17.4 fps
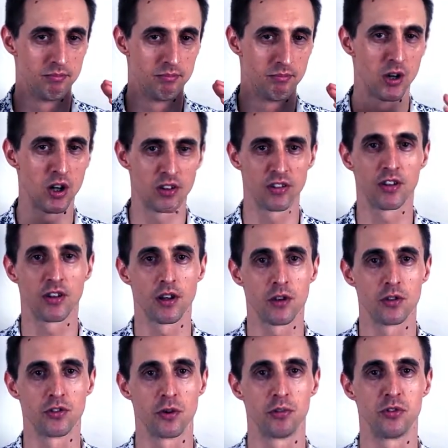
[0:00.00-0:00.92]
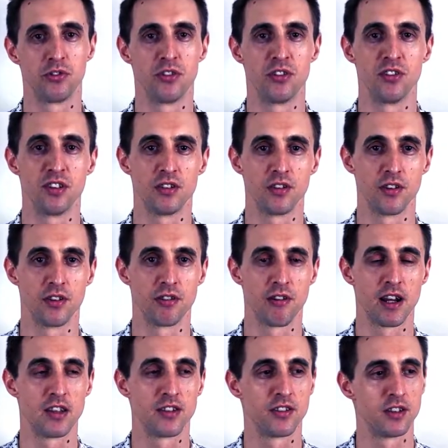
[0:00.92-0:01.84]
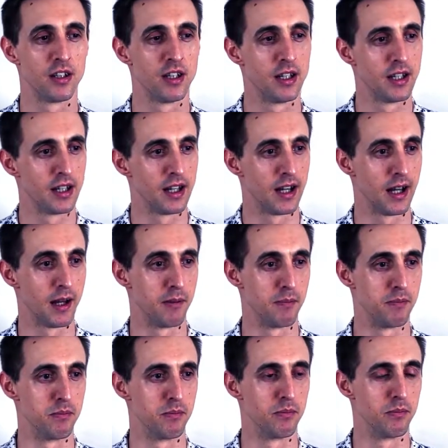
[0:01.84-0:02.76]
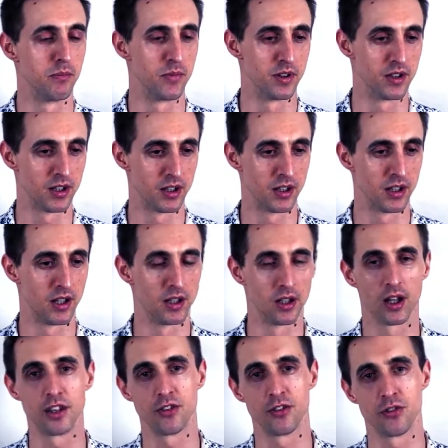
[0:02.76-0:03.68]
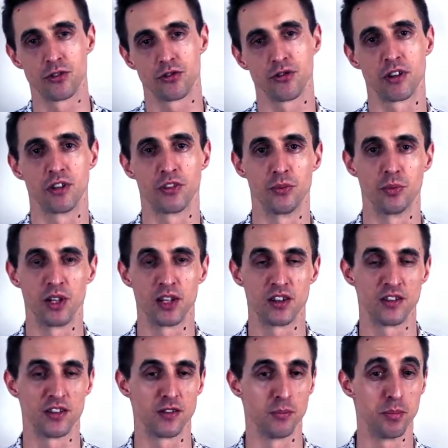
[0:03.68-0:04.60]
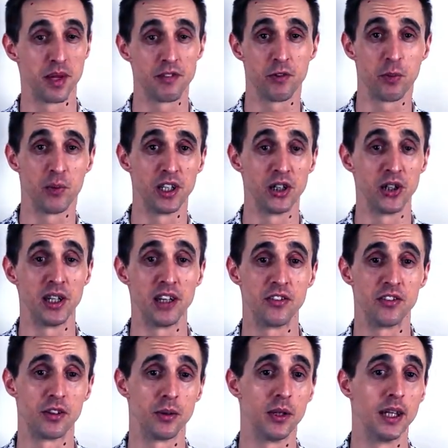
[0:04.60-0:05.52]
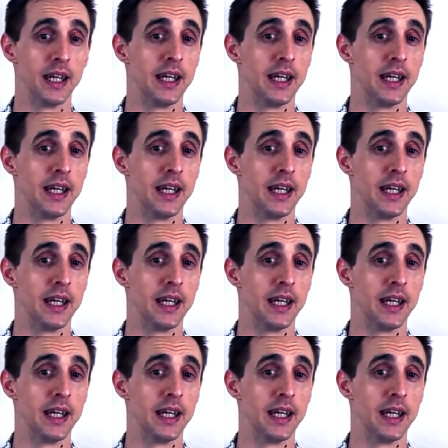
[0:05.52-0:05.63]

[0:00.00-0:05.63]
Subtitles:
Monitor those opportunities and threats with a light to your strengths and weaknesses, and pivot when you need to.